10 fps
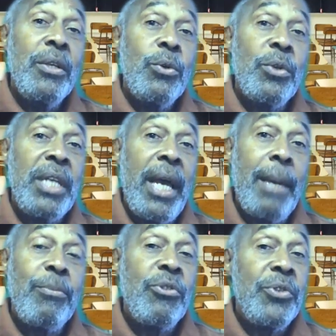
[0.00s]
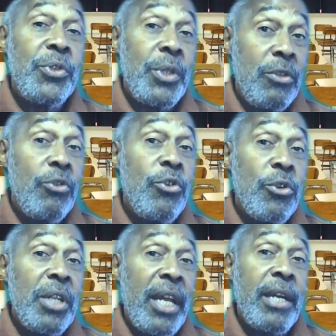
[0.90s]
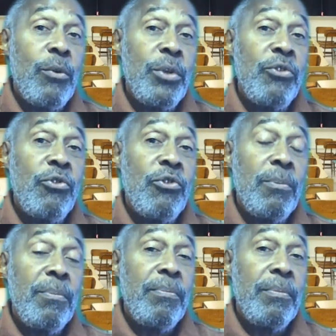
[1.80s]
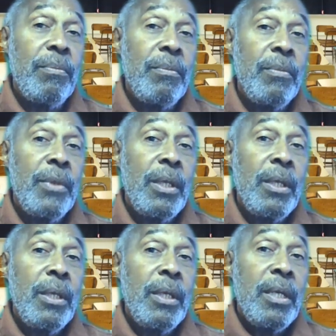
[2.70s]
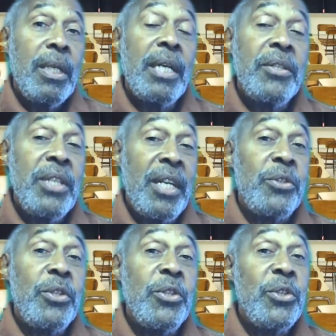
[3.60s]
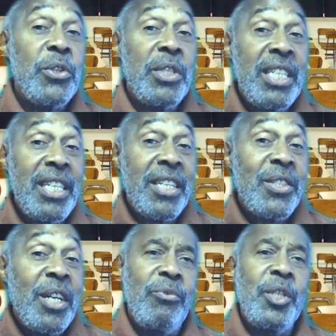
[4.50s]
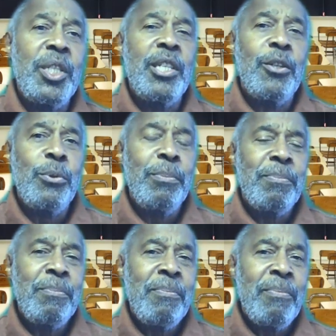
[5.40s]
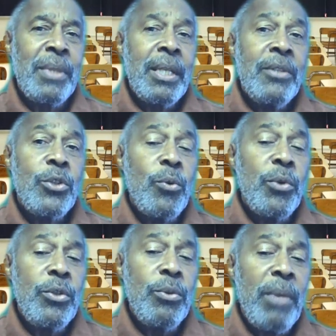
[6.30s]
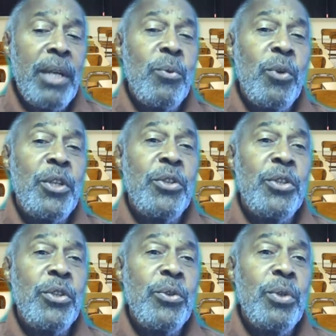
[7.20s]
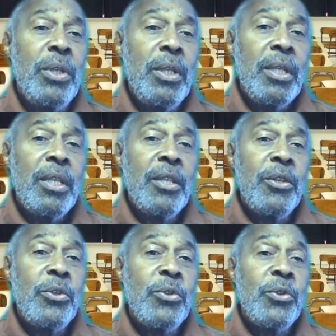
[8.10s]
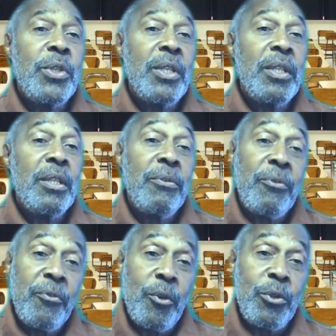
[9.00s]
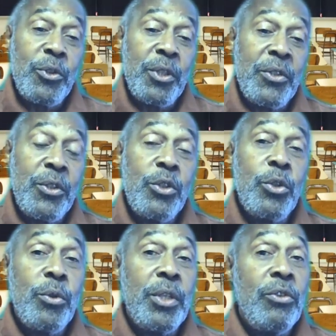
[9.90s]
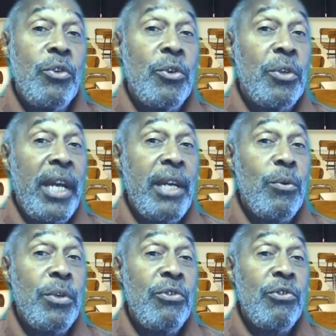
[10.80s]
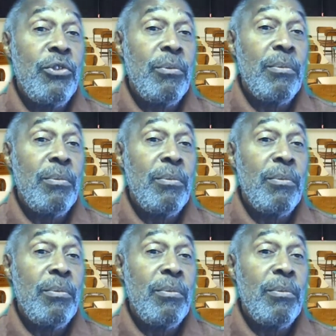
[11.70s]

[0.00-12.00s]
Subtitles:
or captions in your language. Now, yes, this is an ESL video. So what you might want to do is first listen to it in your language,